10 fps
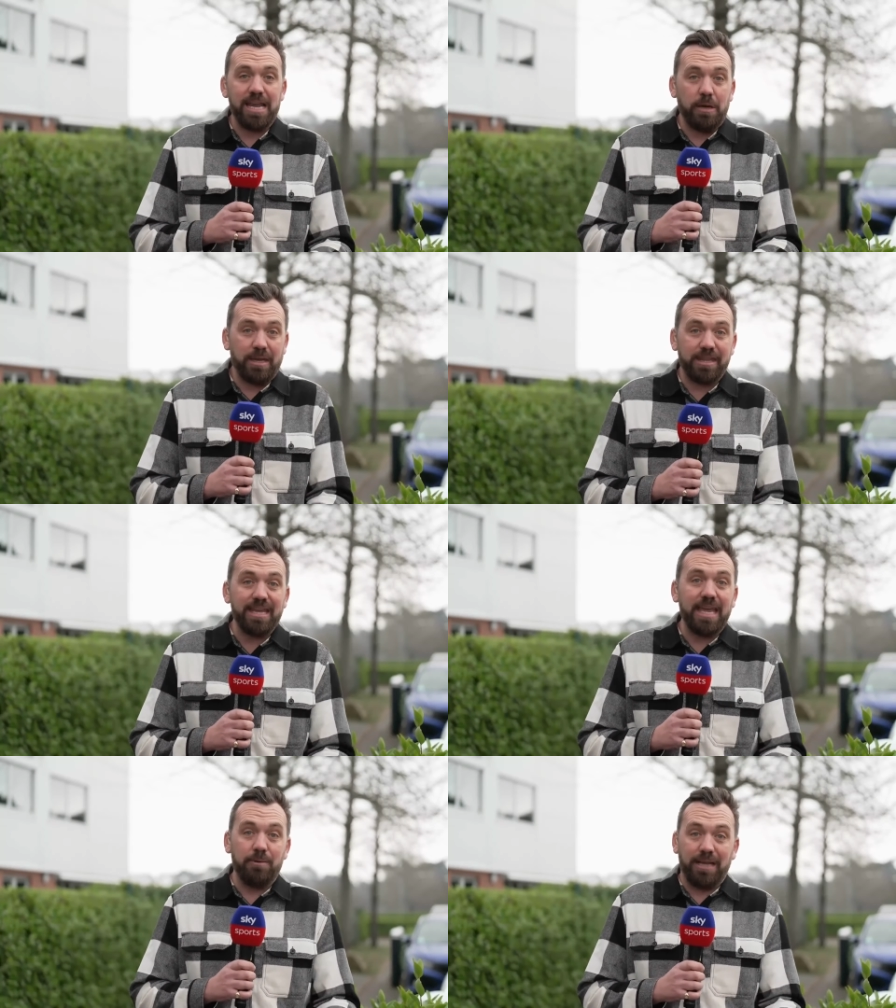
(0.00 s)
and you would
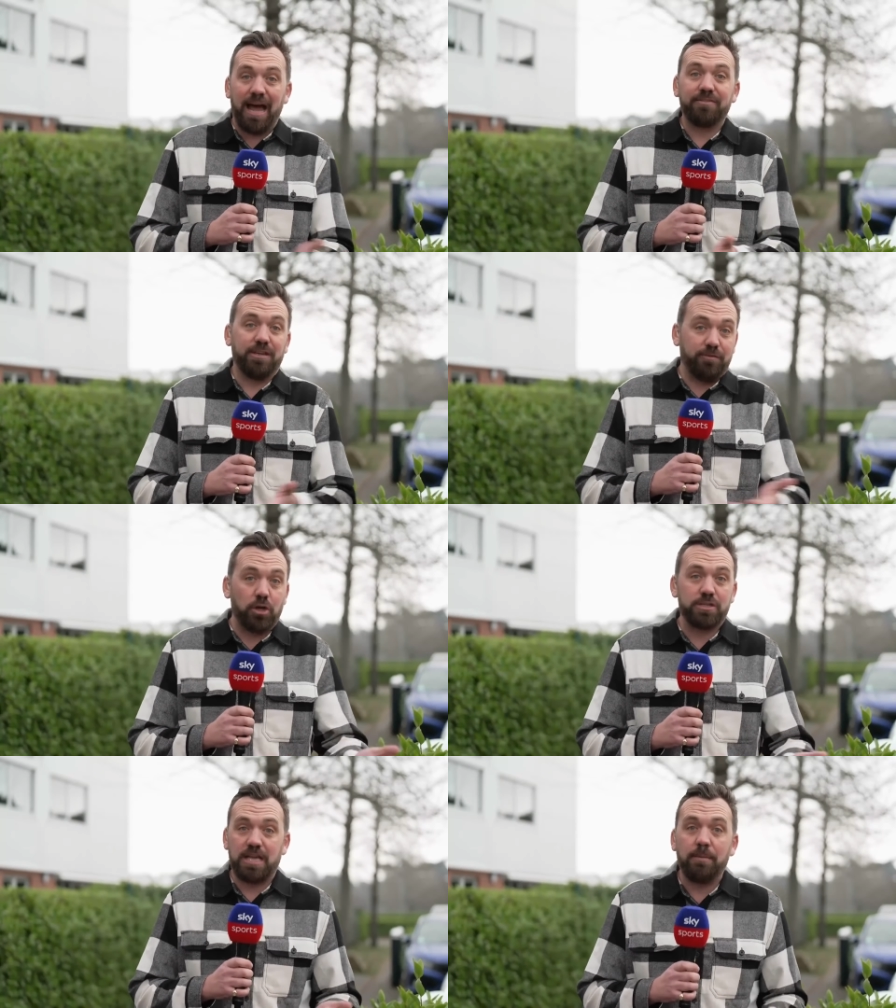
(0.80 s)
think he will have to have
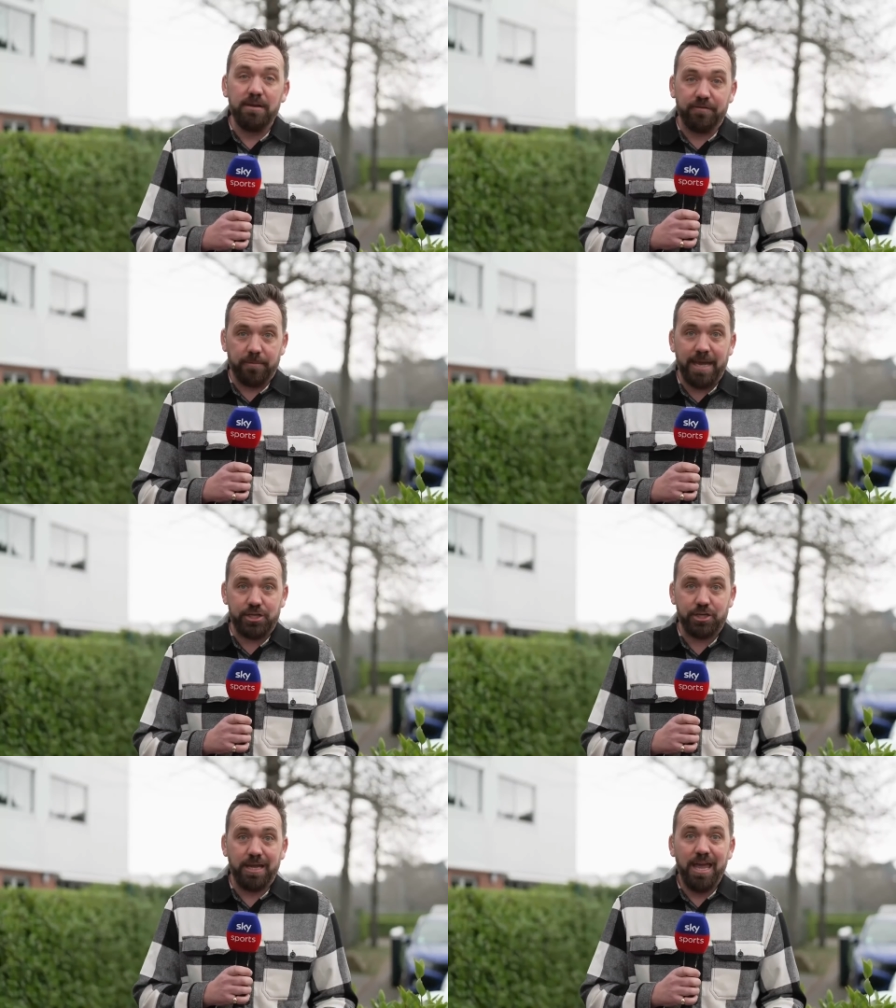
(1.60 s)
got some
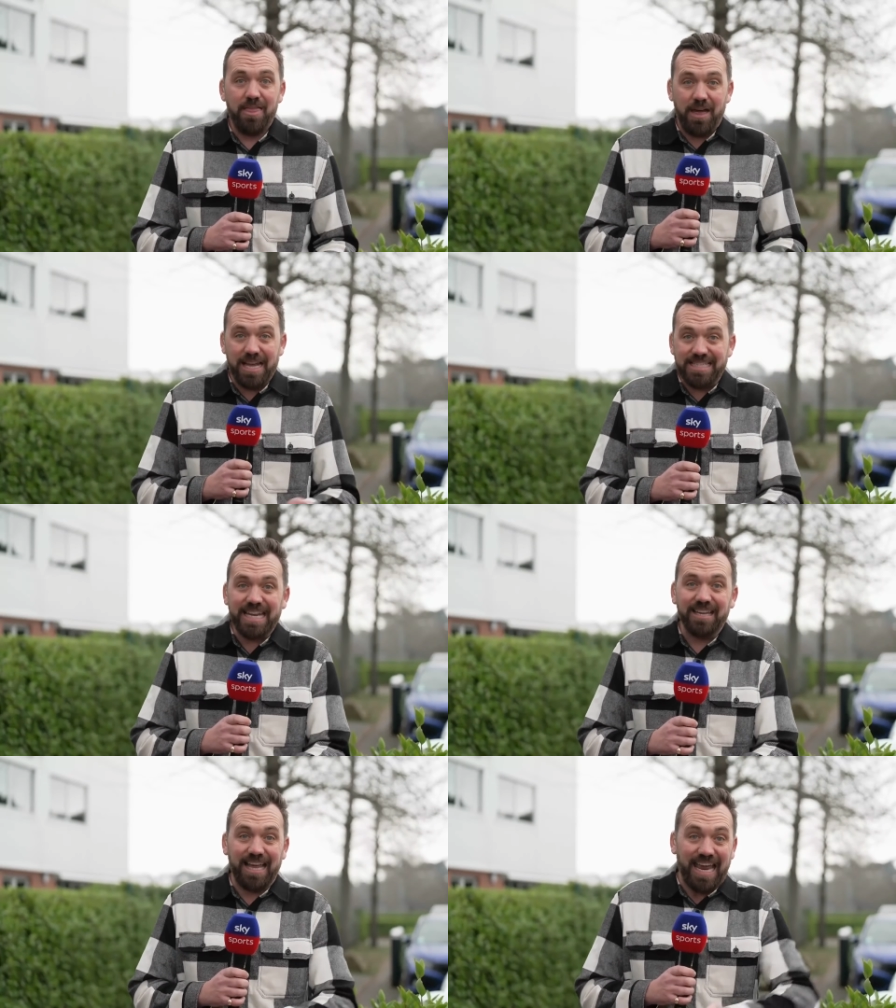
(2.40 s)
information that a
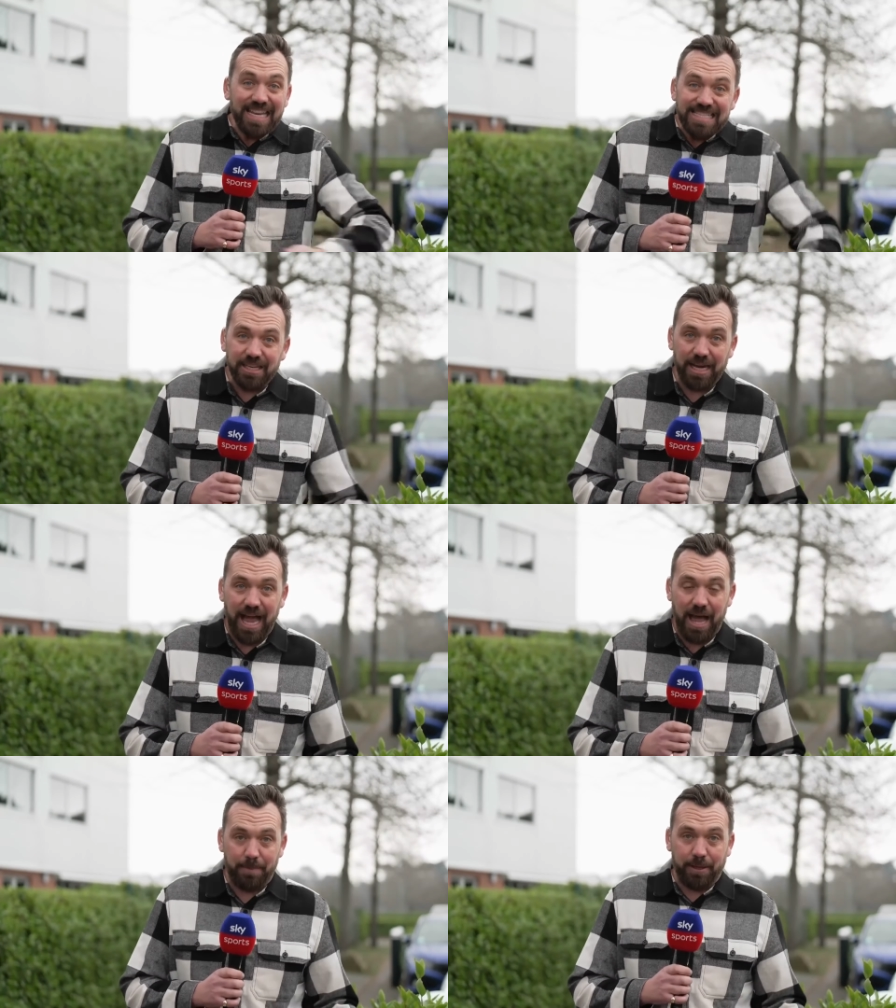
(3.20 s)
deal is going to
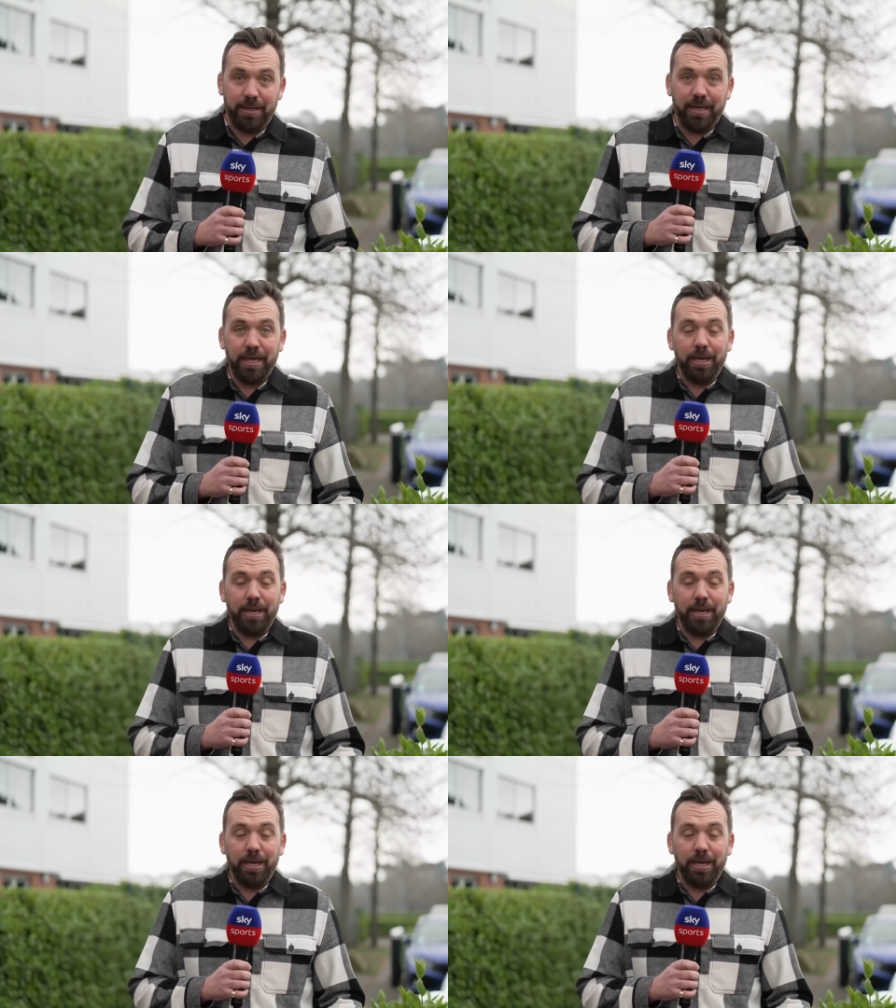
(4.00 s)
happen.